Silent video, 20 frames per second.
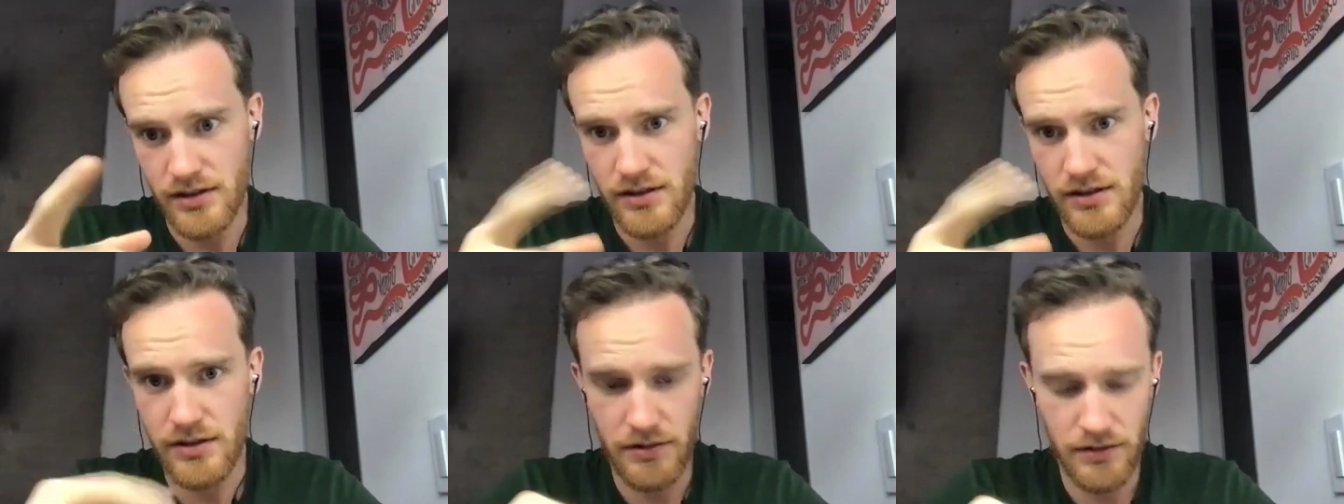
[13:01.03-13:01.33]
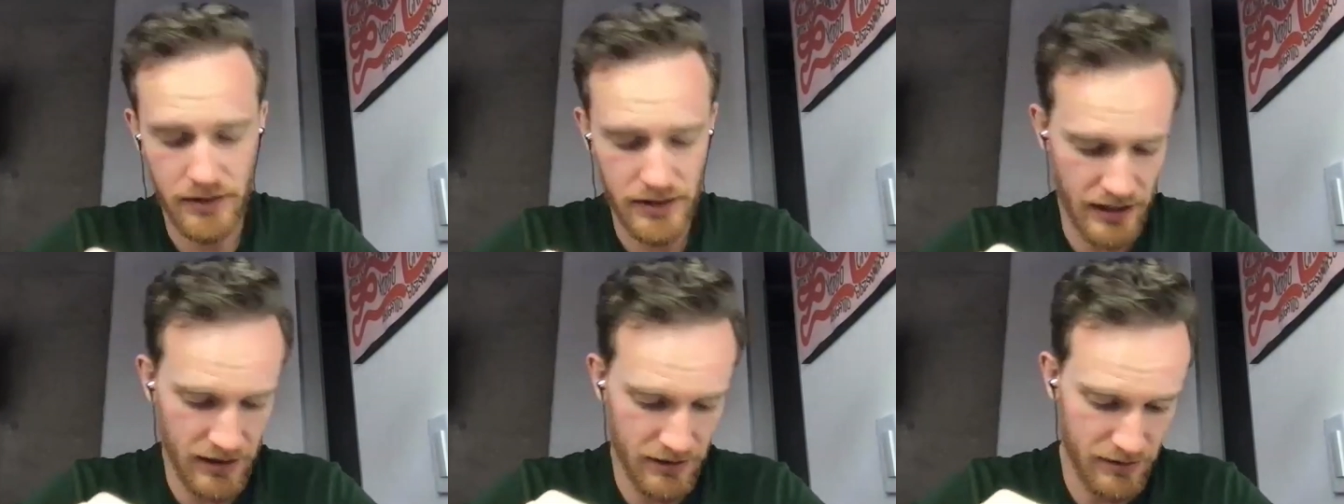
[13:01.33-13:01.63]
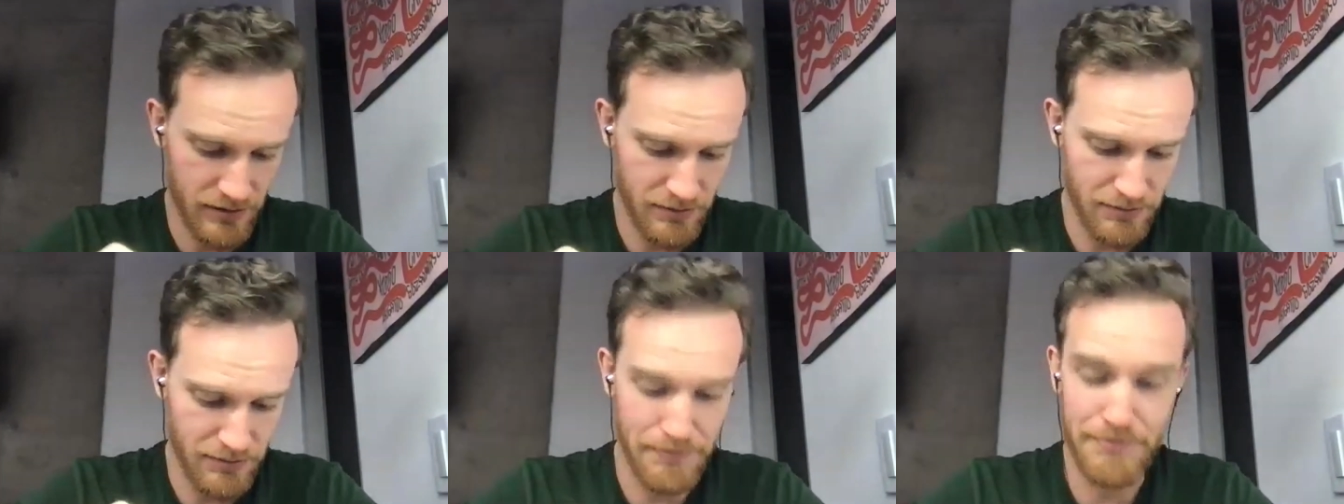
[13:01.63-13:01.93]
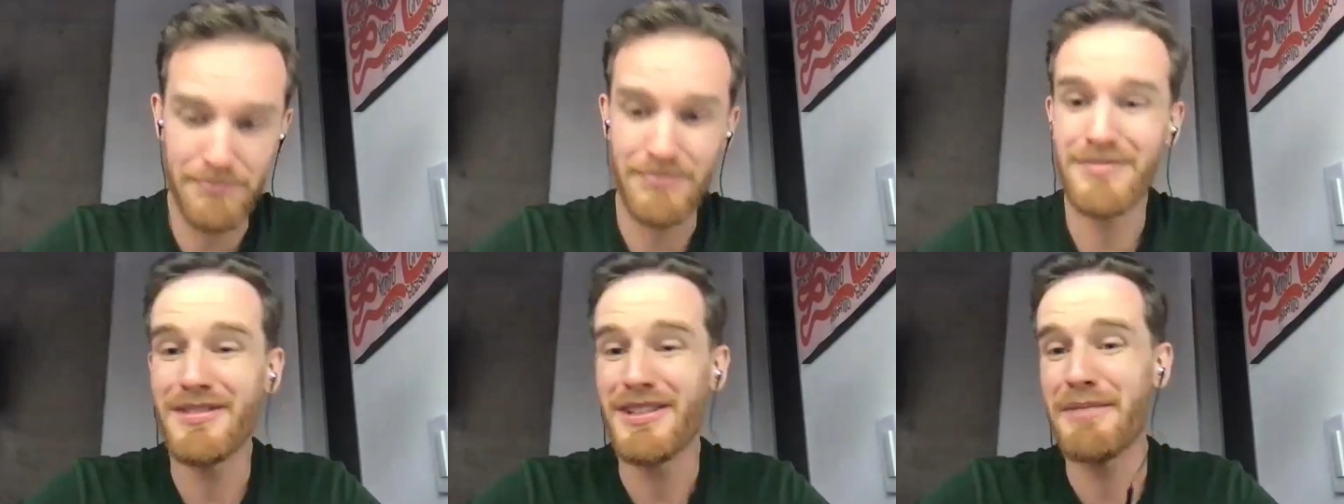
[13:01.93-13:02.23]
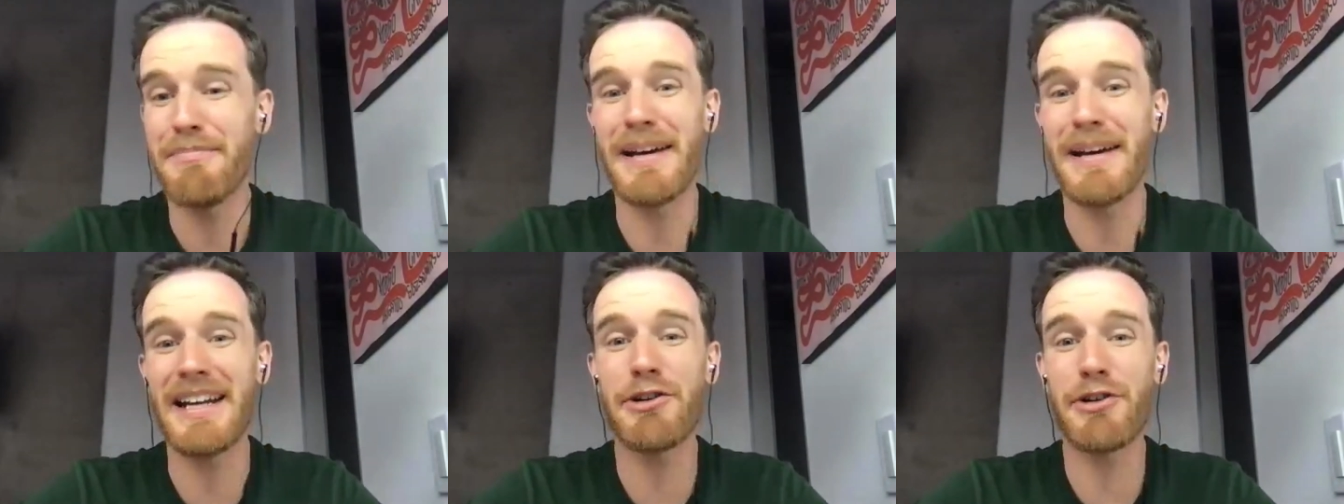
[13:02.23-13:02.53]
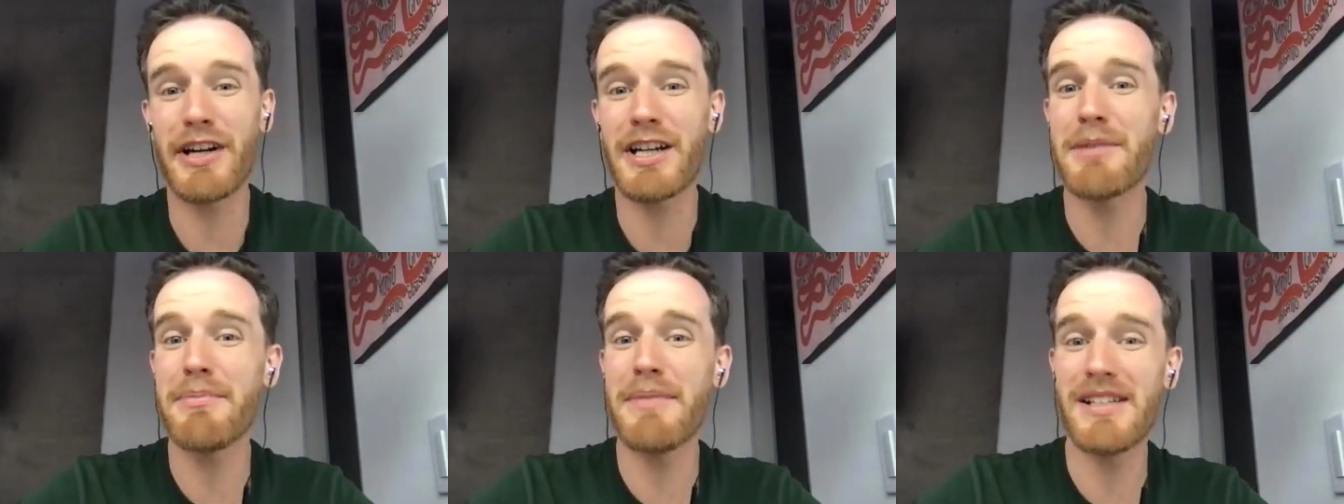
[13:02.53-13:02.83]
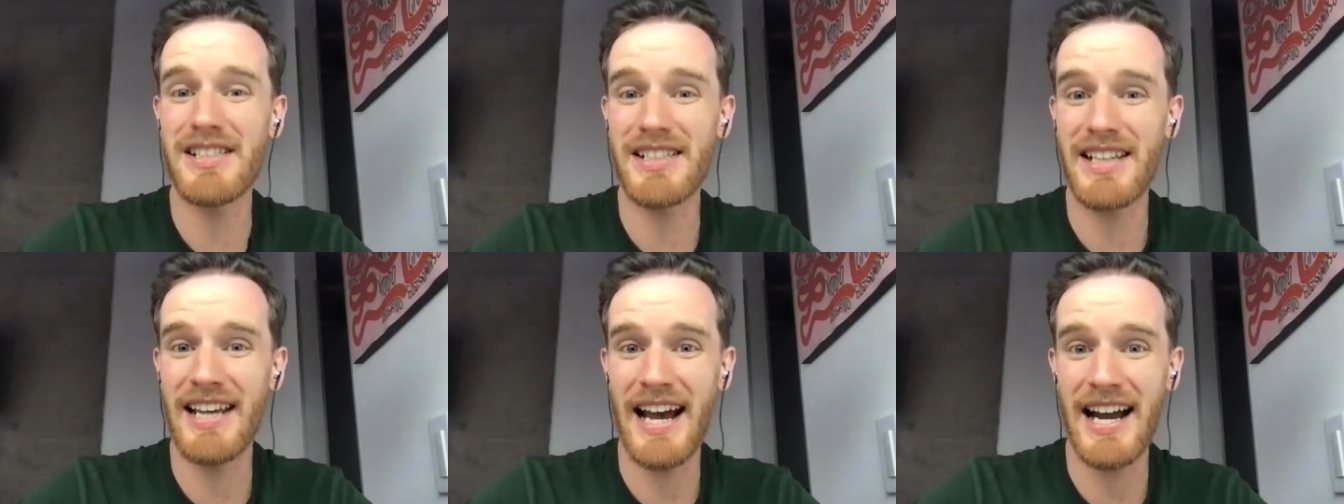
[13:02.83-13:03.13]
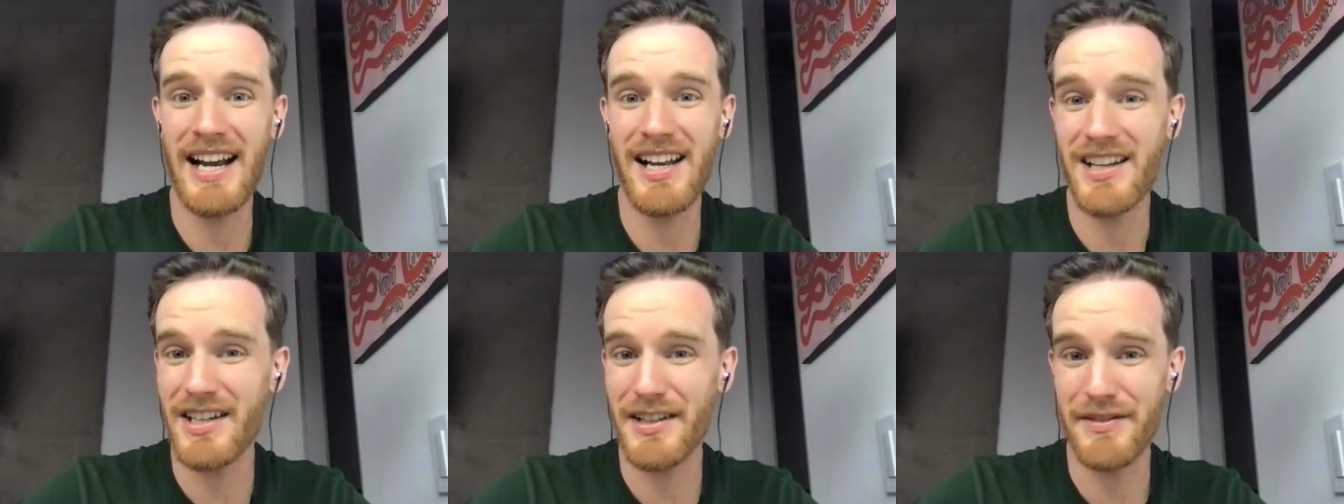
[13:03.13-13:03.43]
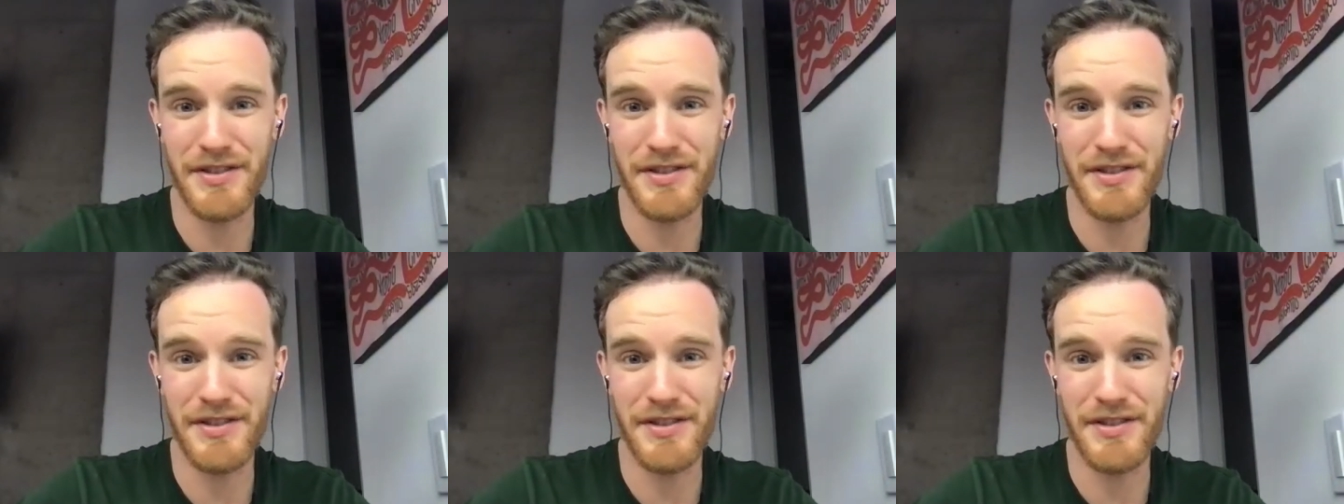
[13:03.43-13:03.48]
So yeah, Betty recommends Canada.